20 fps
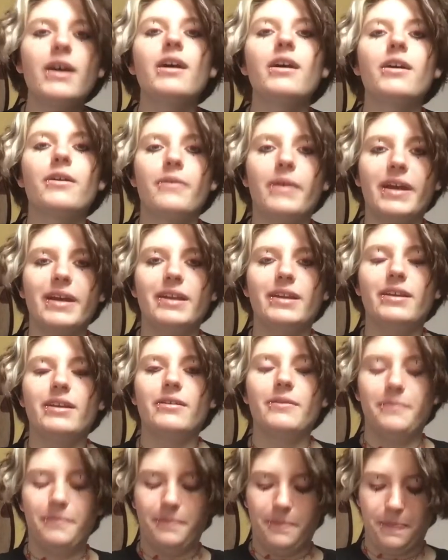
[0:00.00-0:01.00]
Right.
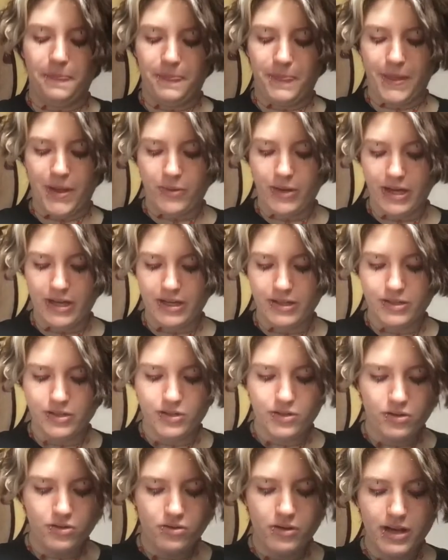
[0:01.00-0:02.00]
Okay,
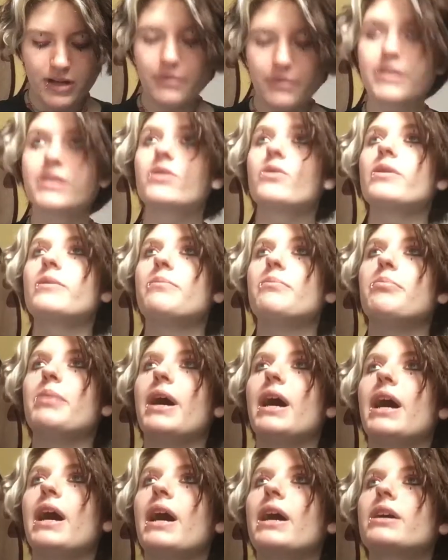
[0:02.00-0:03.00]
so anyways, going
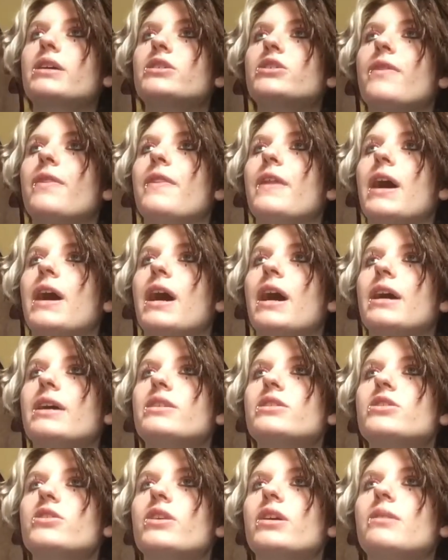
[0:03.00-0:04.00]
back to that,
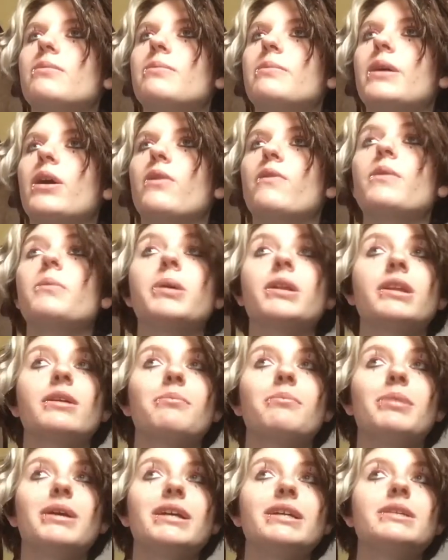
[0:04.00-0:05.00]
so you're going to go from building
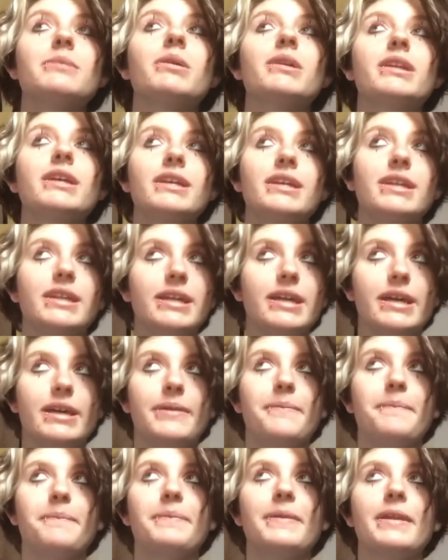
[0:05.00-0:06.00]
B to building D.
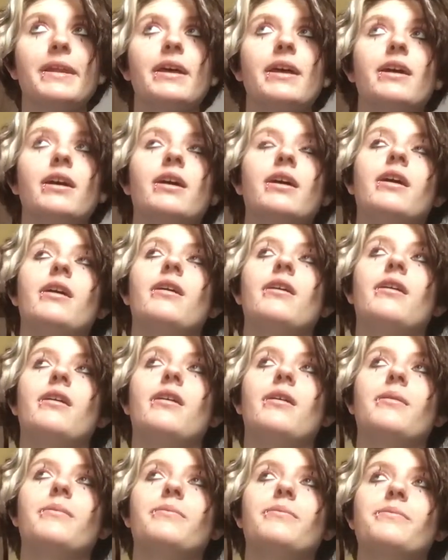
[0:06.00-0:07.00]

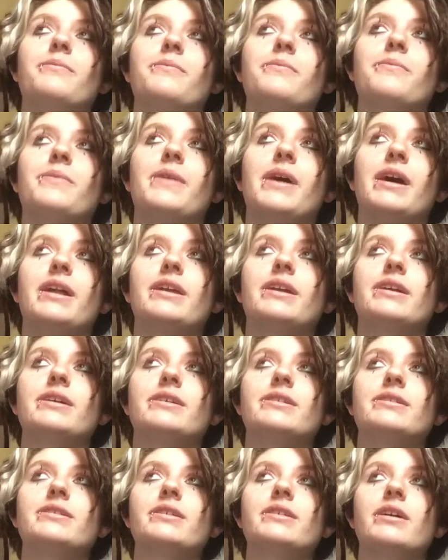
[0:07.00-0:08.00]
That
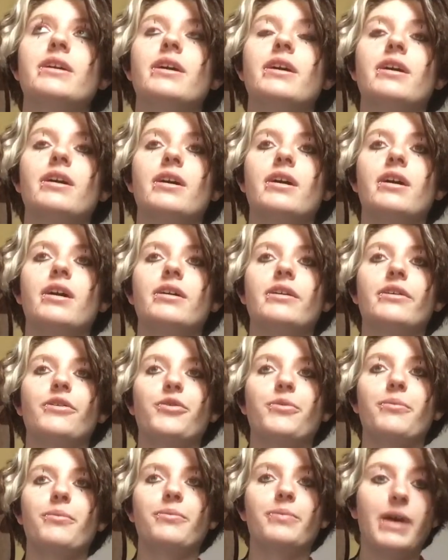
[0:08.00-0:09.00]
is your
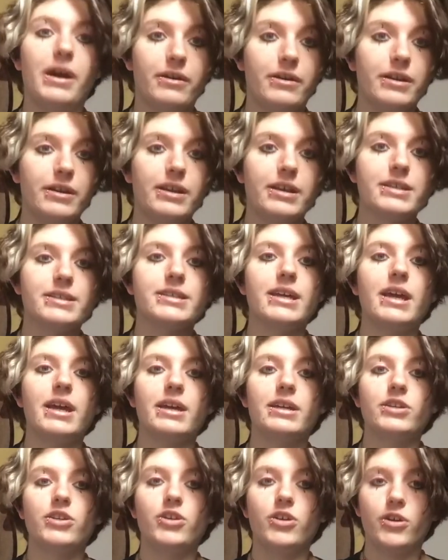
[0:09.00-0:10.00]
calculus
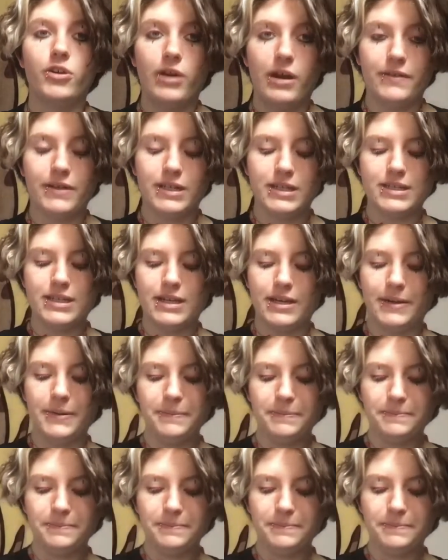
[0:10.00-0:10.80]
and your graphic design.